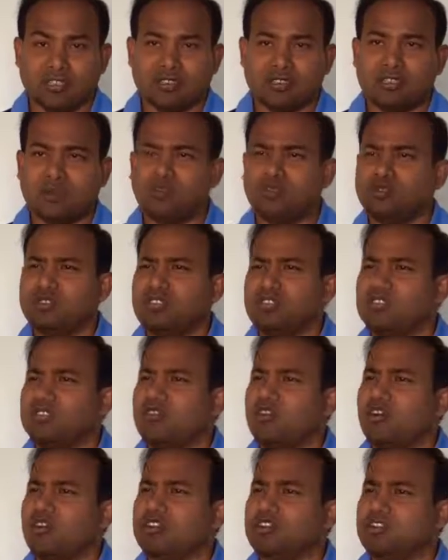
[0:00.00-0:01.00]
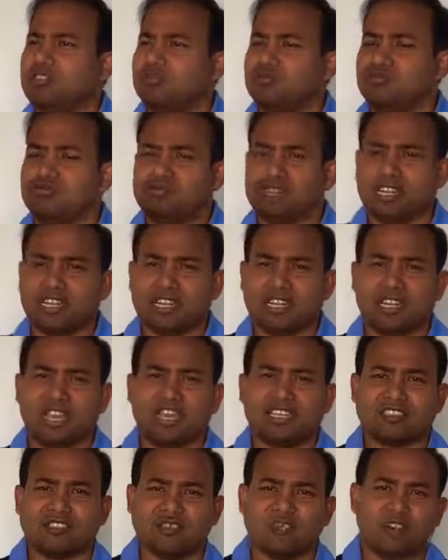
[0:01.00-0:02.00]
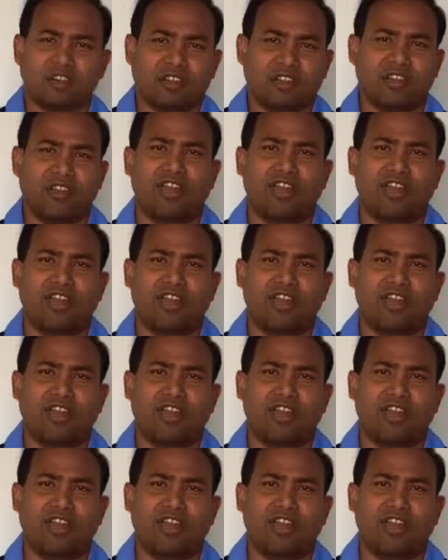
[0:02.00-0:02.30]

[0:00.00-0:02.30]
Suppose it cost you 30 lakhs or 40